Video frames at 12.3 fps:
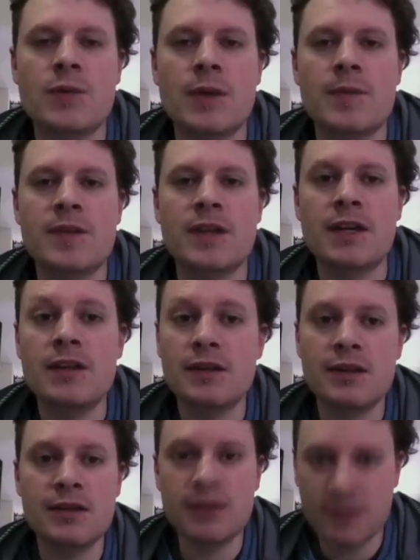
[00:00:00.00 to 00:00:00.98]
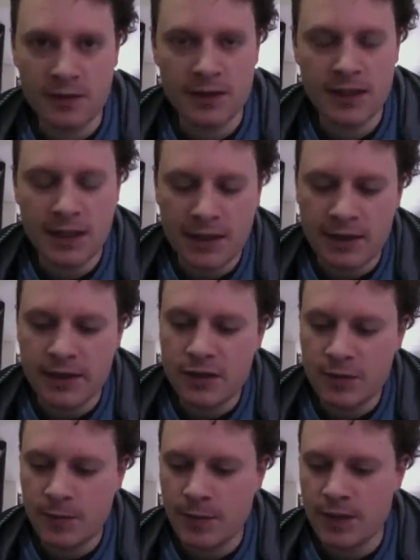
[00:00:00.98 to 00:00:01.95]
website. It's all in
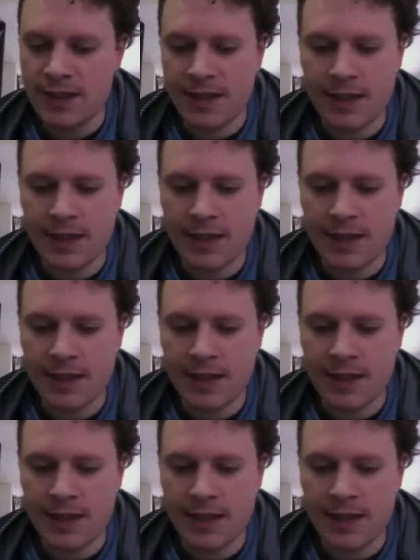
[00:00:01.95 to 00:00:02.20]
English, but